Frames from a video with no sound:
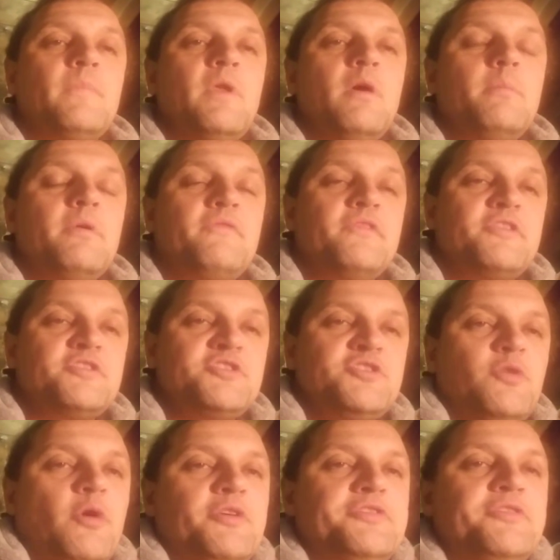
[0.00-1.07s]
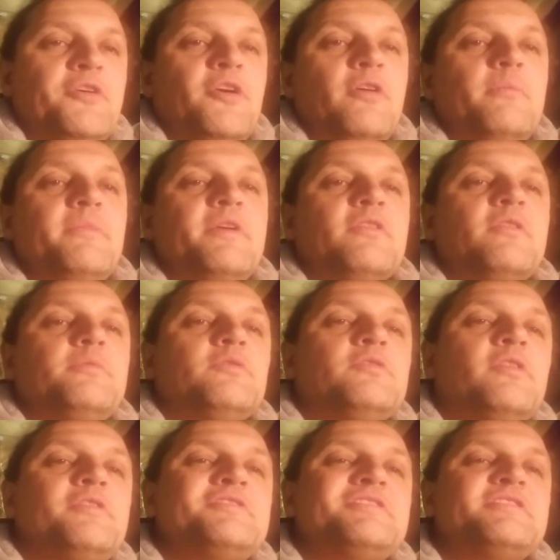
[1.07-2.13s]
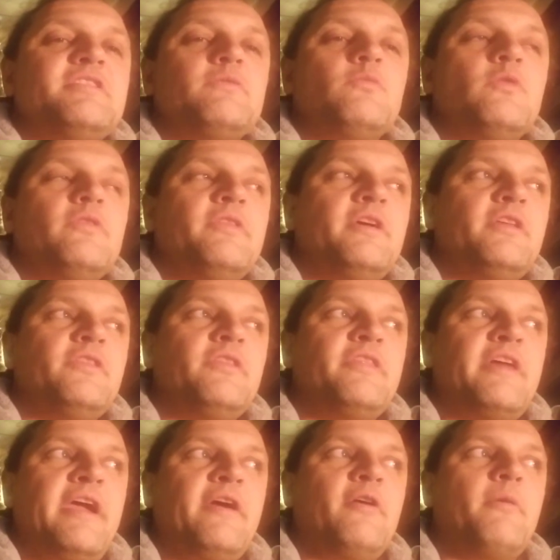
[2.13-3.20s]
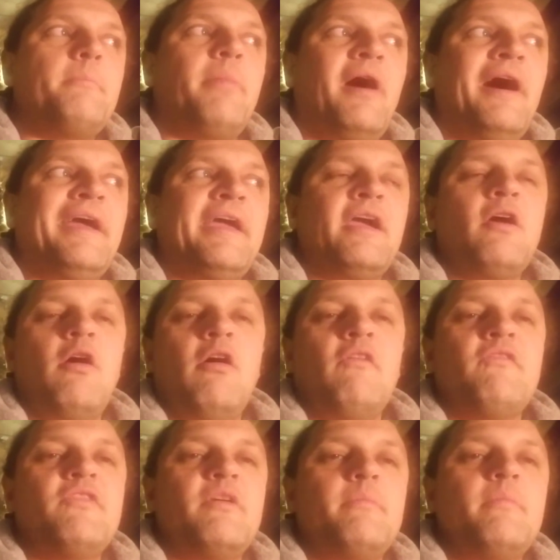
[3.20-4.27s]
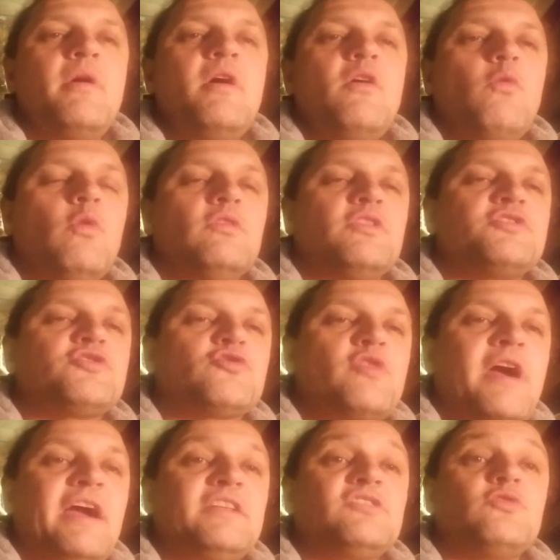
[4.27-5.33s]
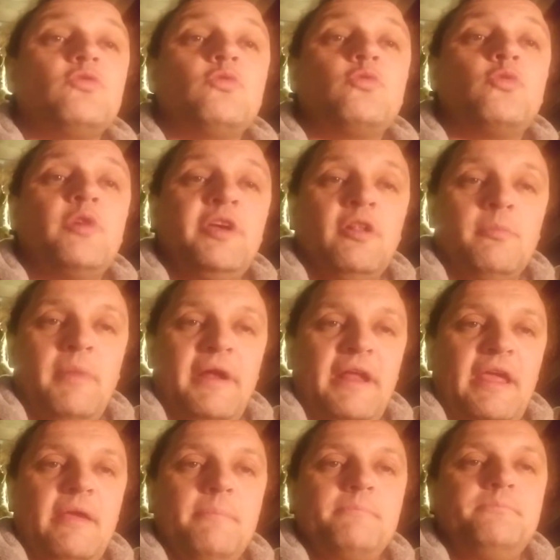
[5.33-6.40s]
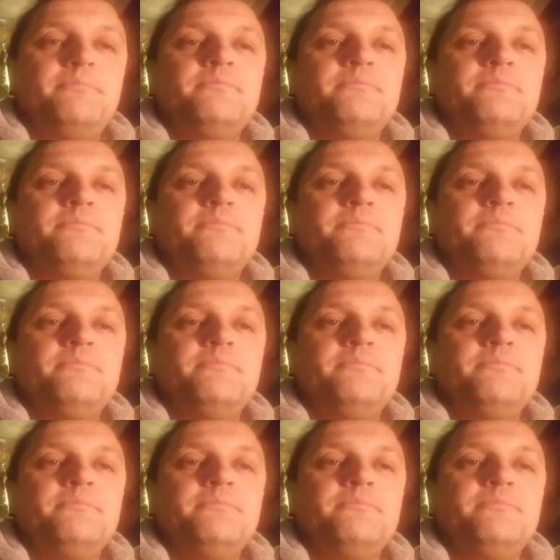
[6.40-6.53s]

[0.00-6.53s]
But for the short term, they're cryptocurrencies that their buying of them will attract real money.